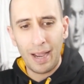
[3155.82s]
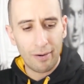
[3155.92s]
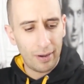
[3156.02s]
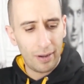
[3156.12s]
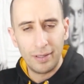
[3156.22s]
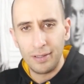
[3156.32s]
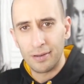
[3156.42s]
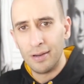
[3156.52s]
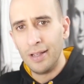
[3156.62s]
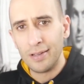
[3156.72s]
background and
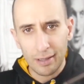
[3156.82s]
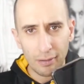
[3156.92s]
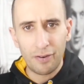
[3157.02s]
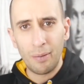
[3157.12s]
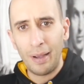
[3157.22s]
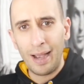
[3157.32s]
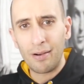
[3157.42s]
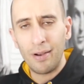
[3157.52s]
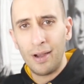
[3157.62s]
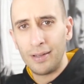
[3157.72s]
your cell phone
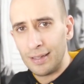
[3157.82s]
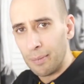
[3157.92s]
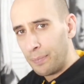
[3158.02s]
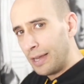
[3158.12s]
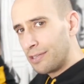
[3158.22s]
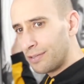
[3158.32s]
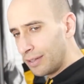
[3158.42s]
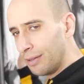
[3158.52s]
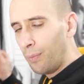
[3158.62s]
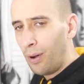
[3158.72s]
background and the
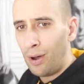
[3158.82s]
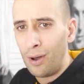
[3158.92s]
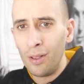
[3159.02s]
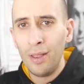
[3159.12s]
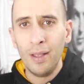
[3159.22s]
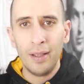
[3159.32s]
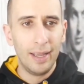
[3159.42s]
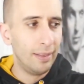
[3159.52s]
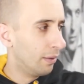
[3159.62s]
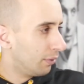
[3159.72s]
pictures on the wall
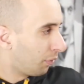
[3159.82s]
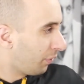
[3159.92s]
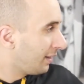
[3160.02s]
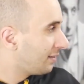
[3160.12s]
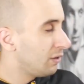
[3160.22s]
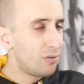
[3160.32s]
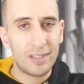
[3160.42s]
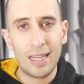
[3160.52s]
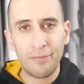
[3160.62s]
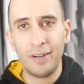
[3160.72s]
and the, the things that you
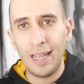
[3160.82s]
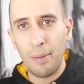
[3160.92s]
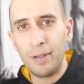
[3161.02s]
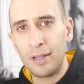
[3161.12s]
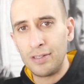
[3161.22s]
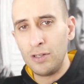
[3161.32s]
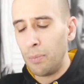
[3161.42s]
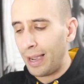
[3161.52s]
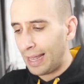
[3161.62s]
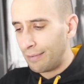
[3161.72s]
see every day, because you
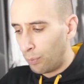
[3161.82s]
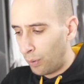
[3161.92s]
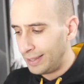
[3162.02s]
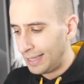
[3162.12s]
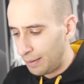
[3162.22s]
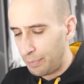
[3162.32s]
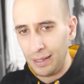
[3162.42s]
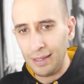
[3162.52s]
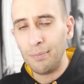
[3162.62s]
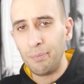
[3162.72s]
might have one day
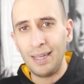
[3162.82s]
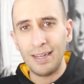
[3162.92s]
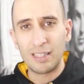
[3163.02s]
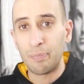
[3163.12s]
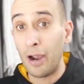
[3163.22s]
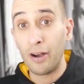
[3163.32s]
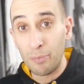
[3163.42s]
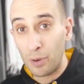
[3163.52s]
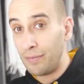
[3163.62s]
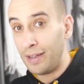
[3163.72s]
being, being inspired
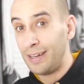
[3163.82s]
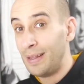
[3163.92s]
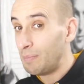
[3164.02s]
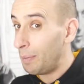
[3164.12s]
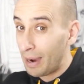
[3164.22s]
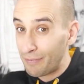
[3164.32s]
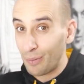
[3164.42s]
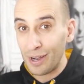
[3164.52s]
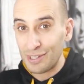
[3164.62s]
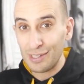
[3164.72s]
and motivated. Maybe
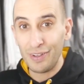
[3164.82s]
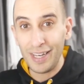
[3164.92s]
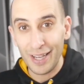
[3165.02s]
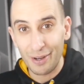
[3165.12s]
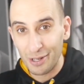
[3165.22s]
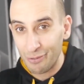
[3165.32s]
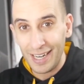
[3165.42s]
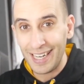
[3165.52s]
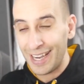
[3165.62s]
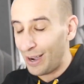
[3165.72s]
after watching this video, you're
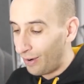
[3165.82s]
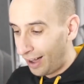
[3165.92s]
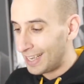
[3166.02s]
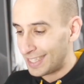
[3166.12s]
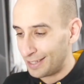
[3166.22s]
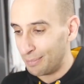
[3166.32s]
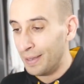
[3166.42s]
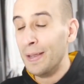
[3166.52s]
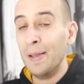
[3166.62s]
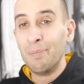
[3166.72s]
ready to go, awesome.
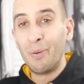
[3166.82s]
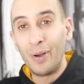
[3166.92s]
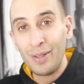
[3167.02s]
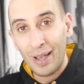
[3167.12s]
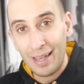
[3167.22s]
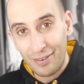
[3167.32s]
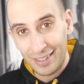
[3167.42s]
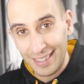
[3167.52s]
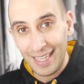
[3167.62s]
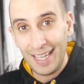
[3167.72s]
But what do you have
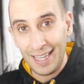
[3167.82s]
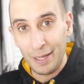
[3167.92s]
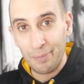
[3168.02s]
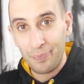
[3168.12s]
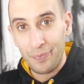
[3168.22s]
on a daily?